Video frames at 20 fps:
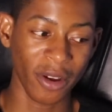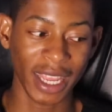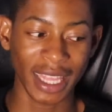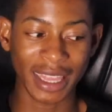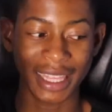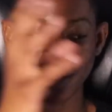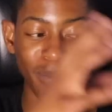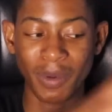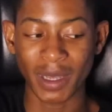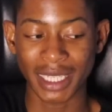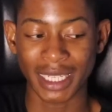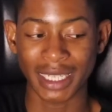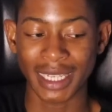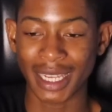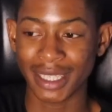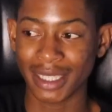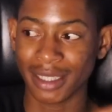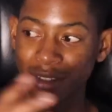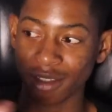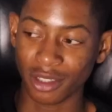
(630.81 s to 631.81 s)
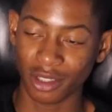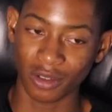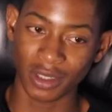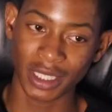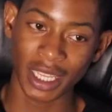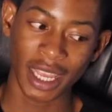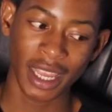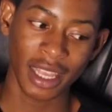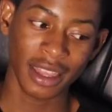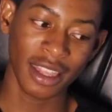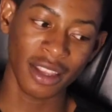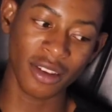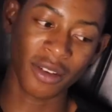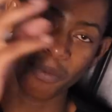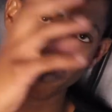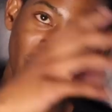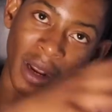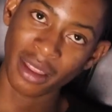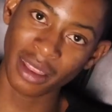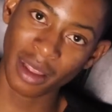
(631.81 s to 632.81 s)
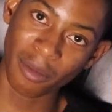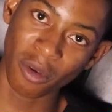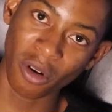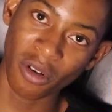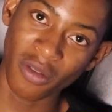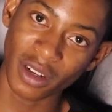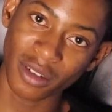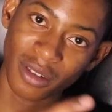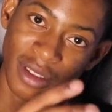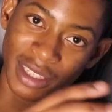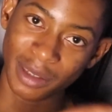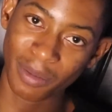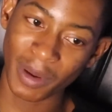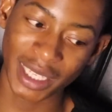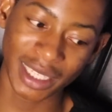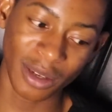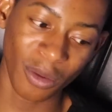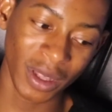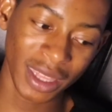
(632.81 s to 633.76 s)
okay, this person does sell shoes, then you bring them over to this person.